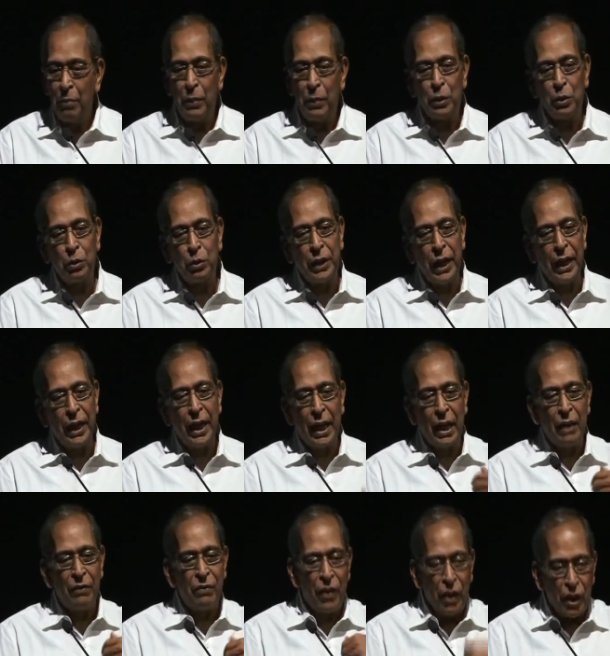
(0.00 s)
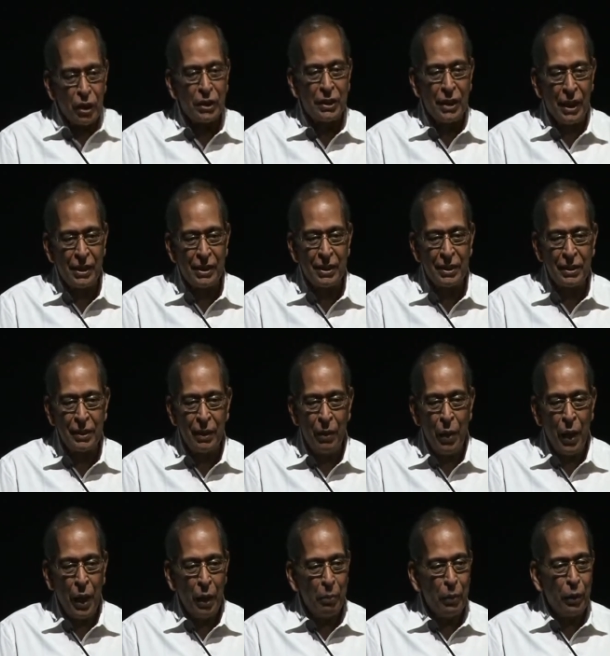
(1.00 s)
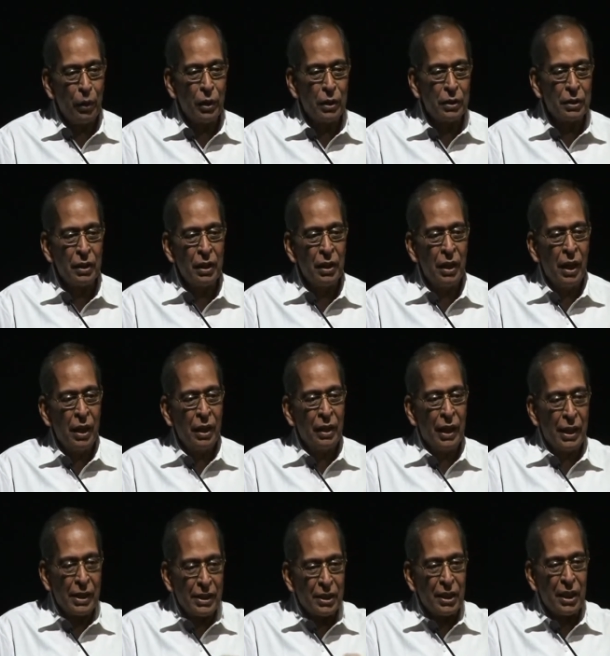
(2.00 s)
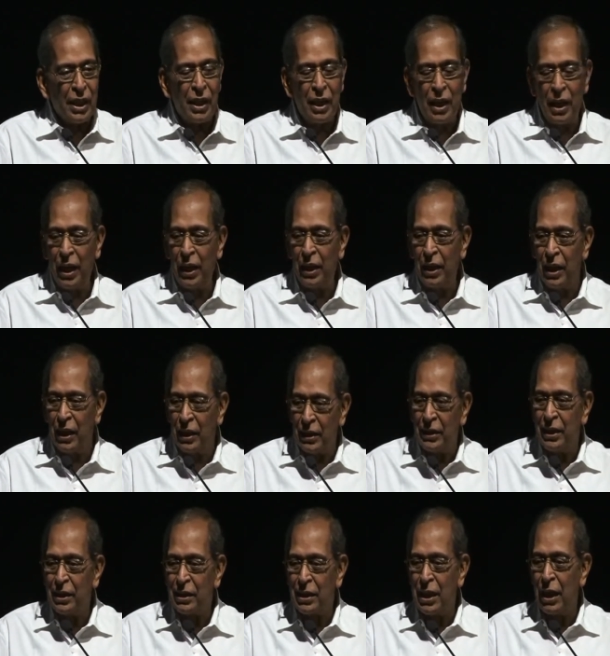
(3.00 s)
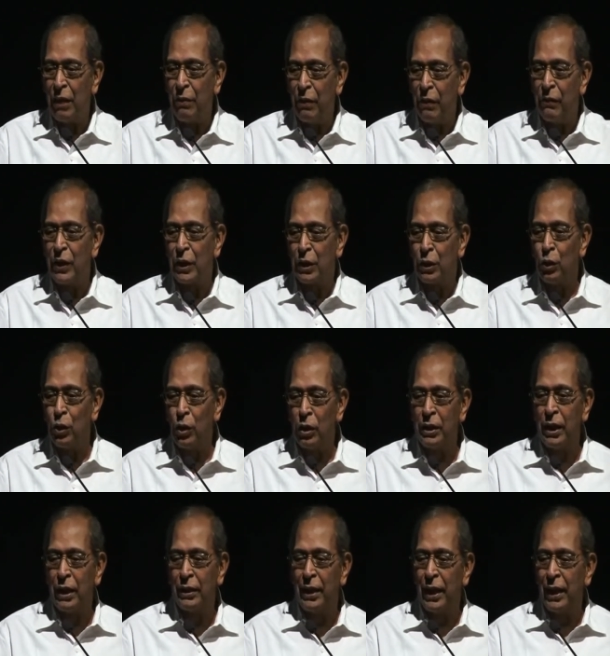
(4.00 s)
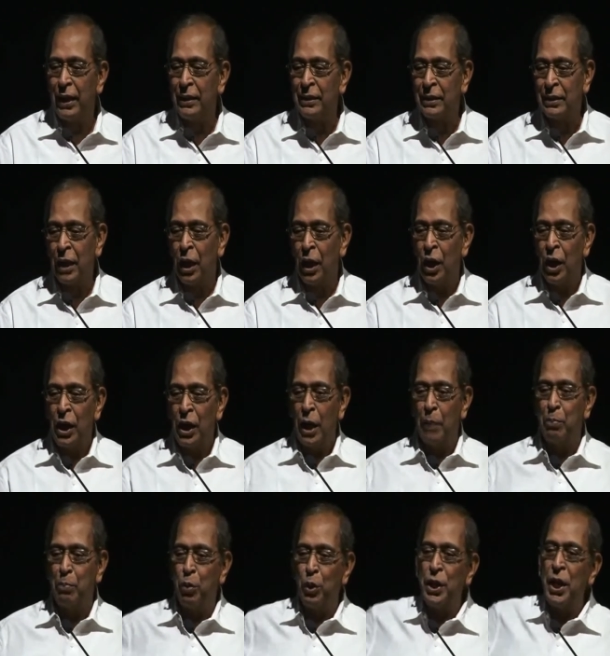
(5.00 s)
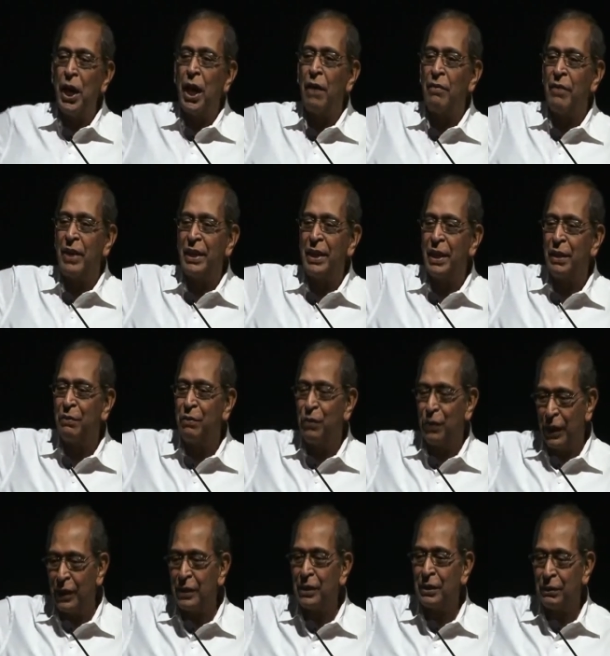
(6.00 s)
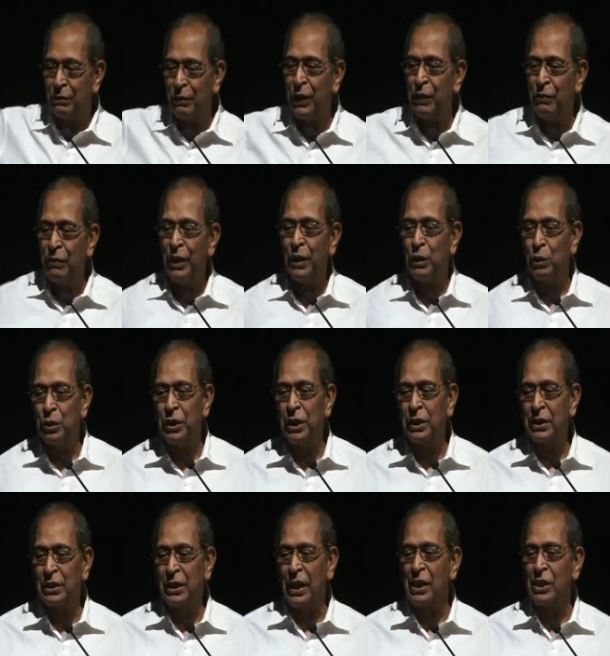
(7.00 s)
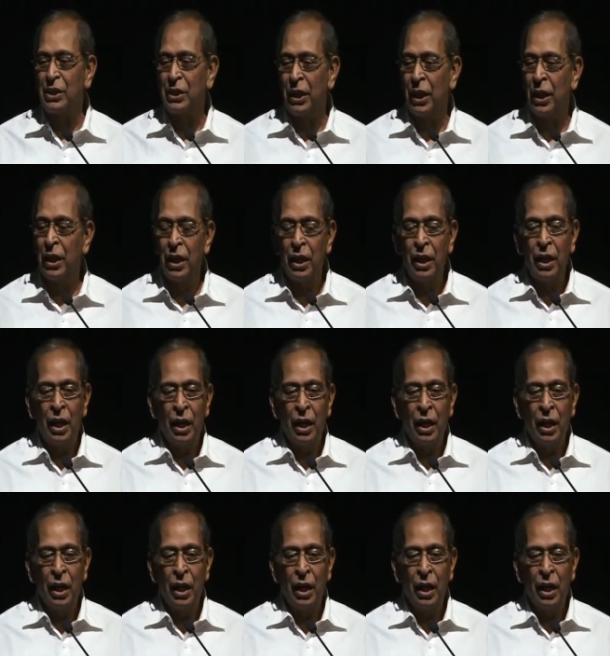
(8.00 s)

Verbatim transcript: but to take care of ourselves because culturally, religiously we were told that there is a punya waiting for us when we do this culture.